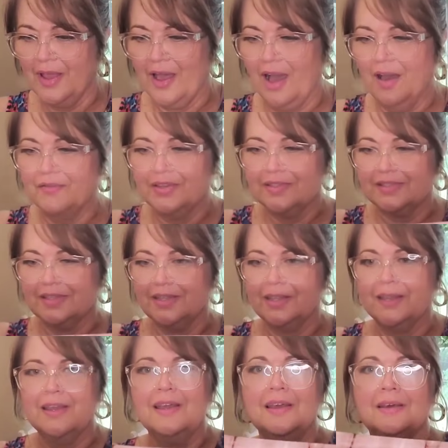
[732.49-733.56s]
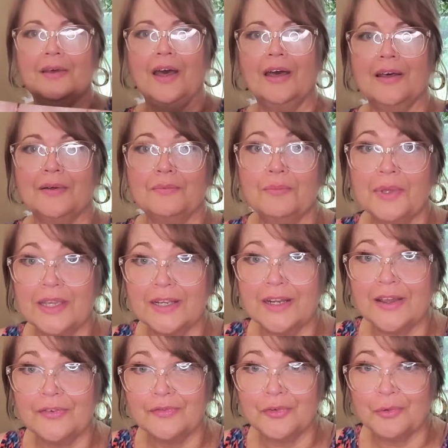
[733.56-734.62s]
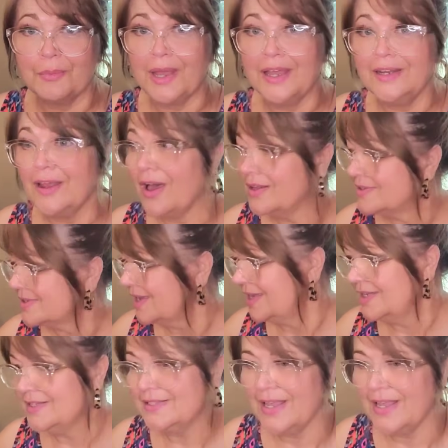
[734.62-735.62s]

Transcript: obviously big enough for my not skinny